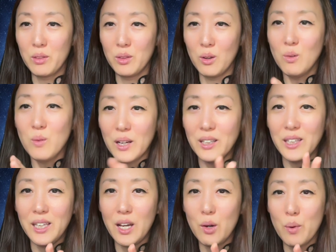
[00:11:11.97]
no
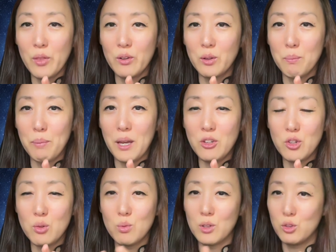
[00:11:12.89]
idea whether the
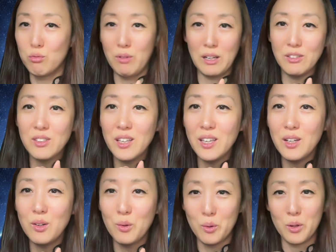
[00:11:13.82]
patient was
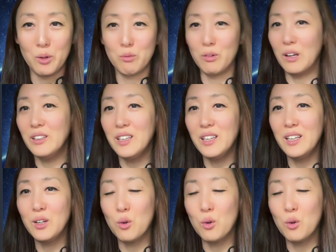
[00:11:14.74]
resting or running